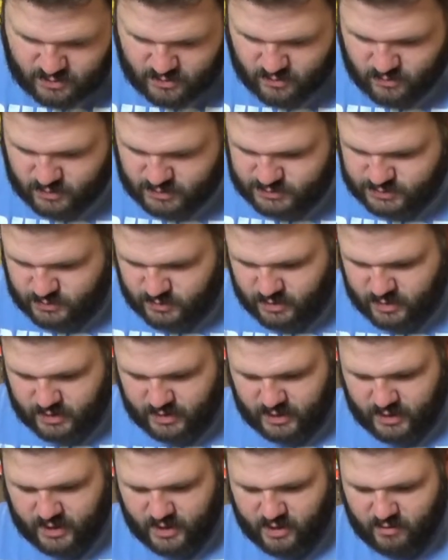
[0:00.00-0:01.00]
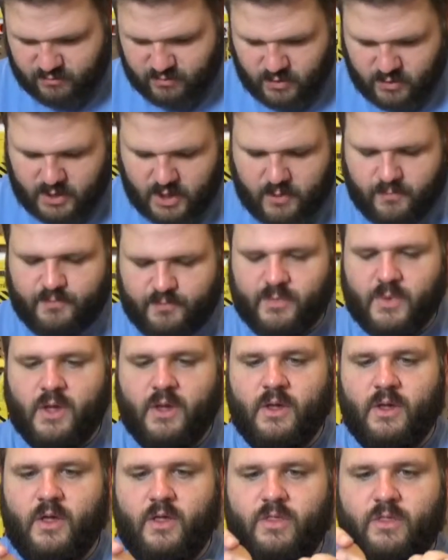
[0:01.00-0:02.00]
what you already have. Okay,
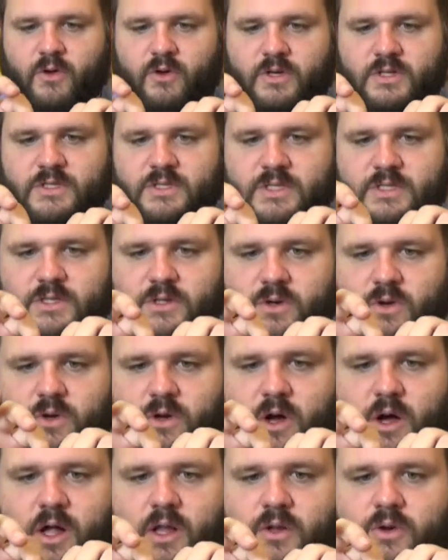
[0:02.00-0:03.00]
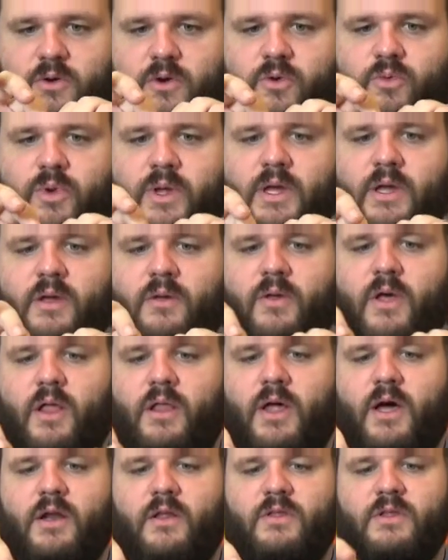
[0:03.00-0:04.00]
there is this little collar or ring. A
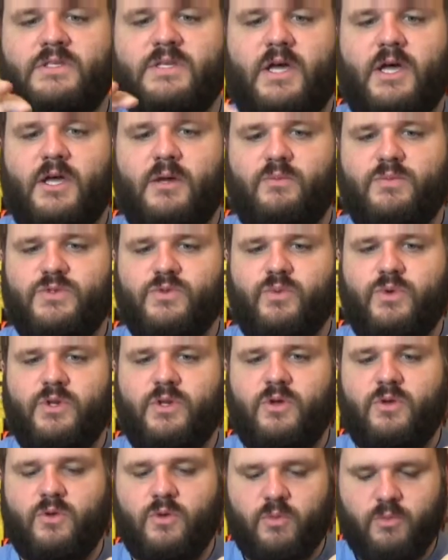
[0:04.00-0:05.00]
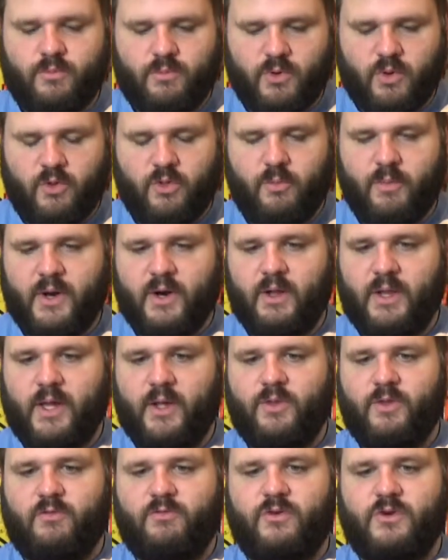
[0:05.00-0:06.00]
lot of the times when you pull the barrel out
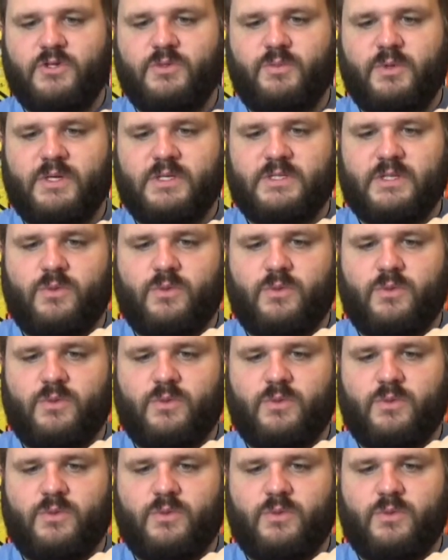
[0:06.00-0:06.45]
in the first place,